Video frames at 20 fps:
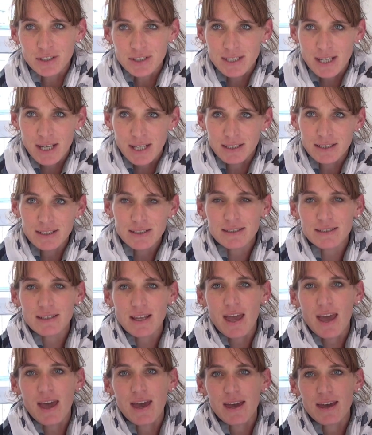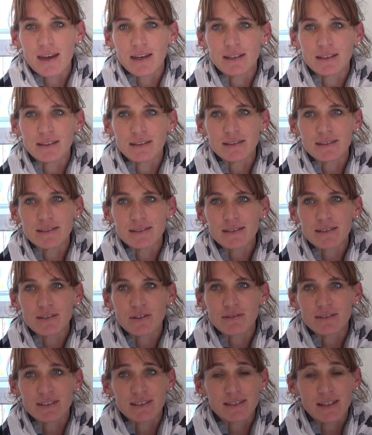containers and
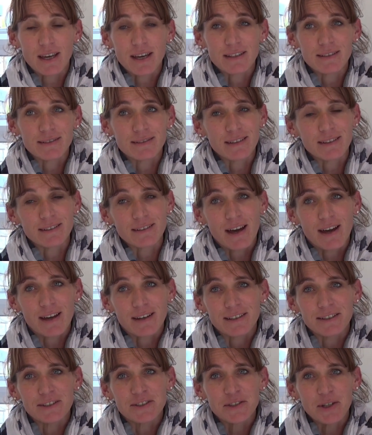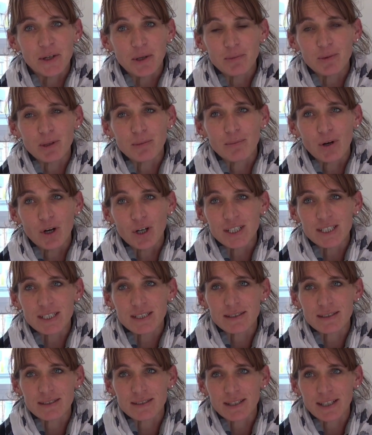decided that I needed to help them market
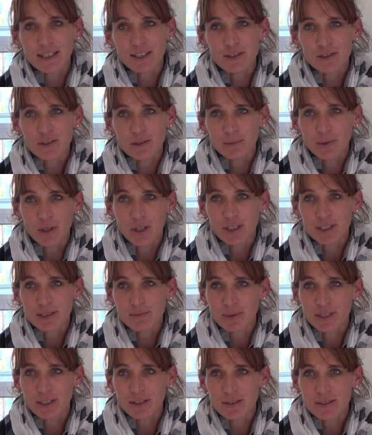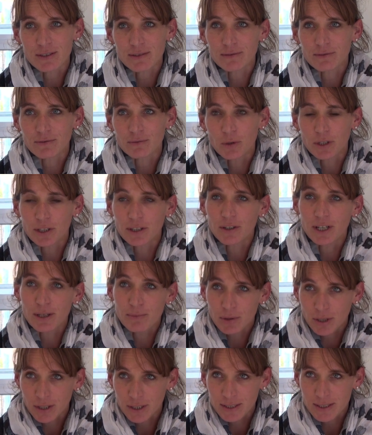it and take it to the market because of what a
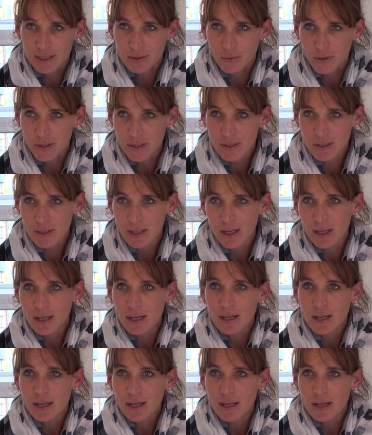great product it was,